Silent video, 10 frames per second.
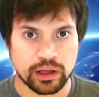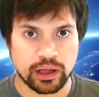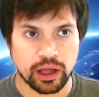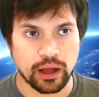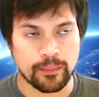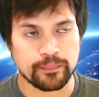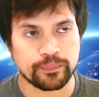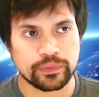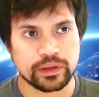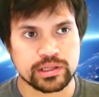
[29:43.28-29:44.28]
um,
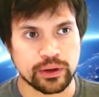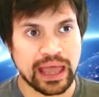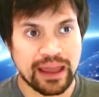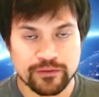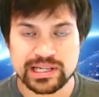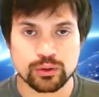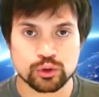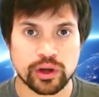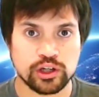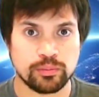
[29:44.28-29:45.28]
so every single
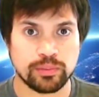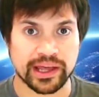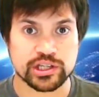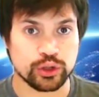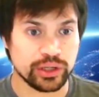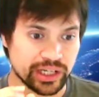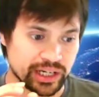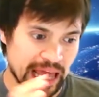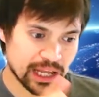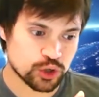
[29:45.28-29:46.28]
trade you place, you need
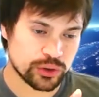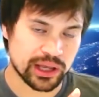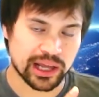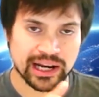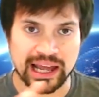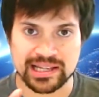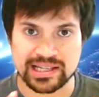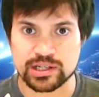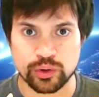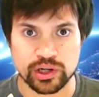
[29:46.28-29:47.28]
an entry and an exit
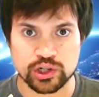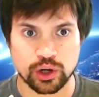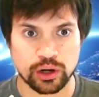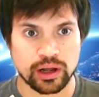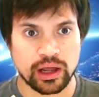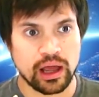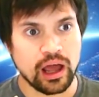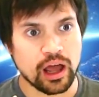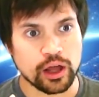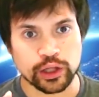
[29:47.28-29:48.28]
screenshot.
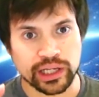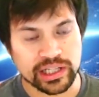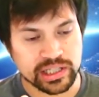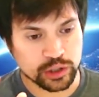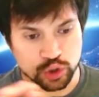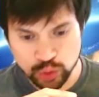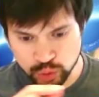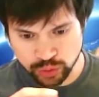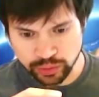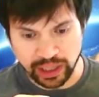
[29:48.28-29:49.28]
Uh, you need to
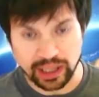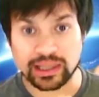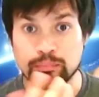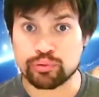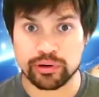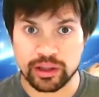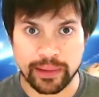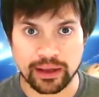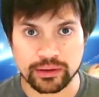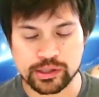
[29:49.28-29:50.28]
doodle and then print them
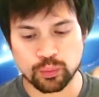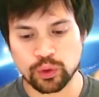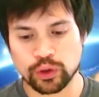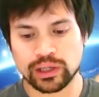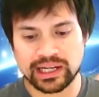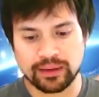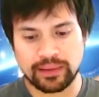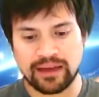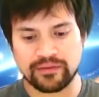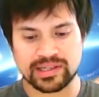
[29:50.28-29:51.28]
out. So what you'll end up
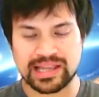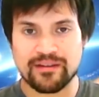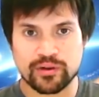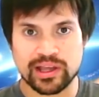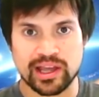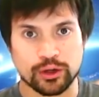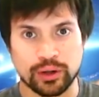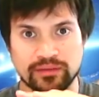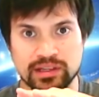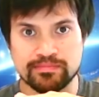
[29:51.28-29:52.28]
having is that every year you'll
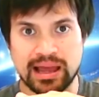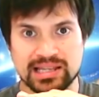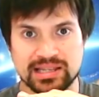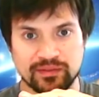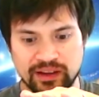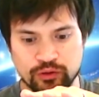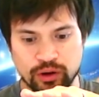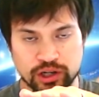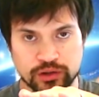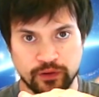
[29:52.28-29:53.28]
have this massive lever
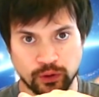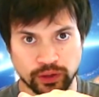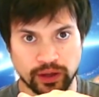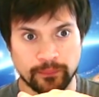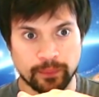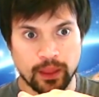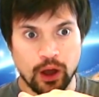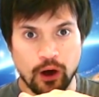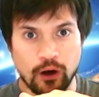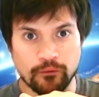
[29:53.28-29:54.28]
arch folder
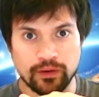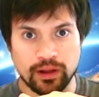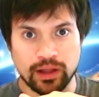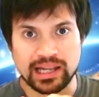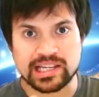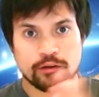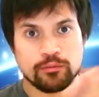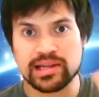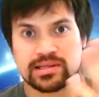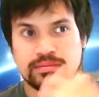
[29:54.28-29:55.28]
of let's say you
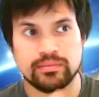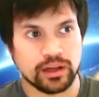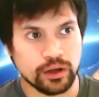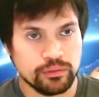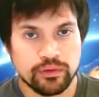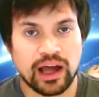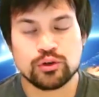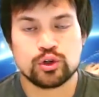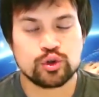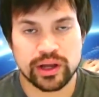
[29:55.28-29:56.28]
place I don't know
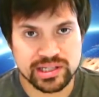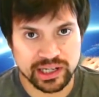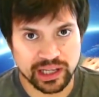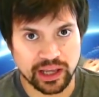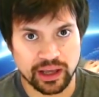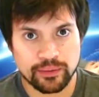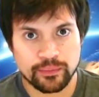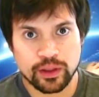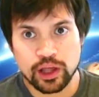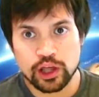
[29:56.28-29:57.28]
100 trades in a year,
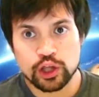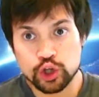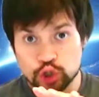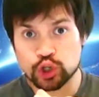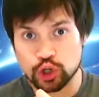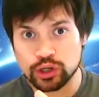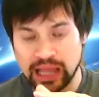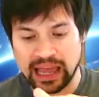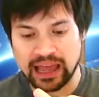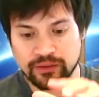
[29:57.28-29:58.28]
you should
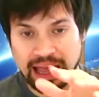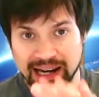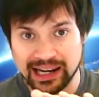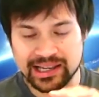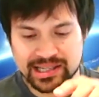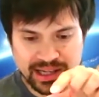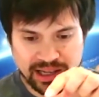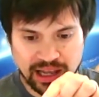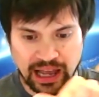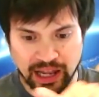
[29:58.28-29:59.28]
have at least
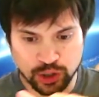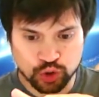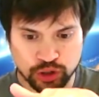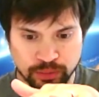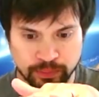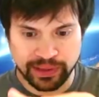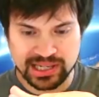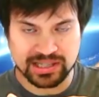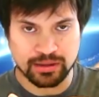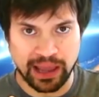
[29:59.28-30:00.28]
100
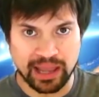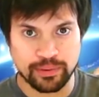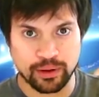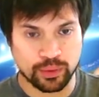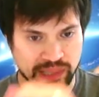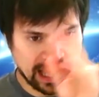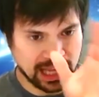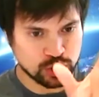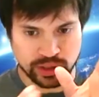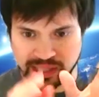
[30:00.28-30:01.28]
pieces of paper with the
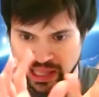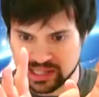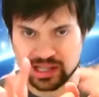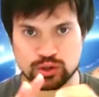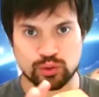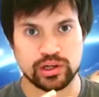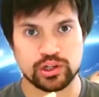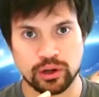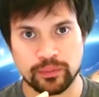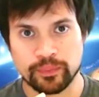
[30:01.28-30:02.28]
entry and the exit
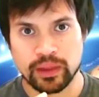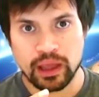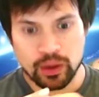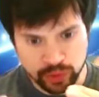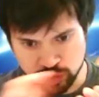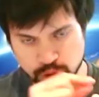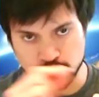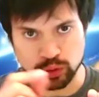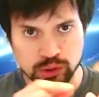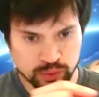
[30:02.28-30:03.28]
screenshot with
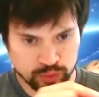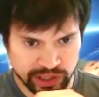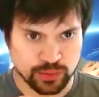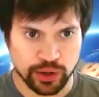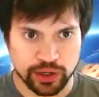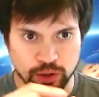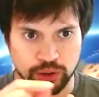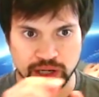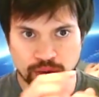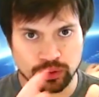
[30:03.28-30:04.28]
doodles the reason why you got
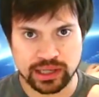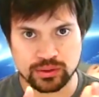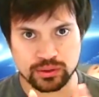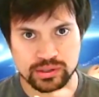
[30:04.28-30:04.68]
in all that sort of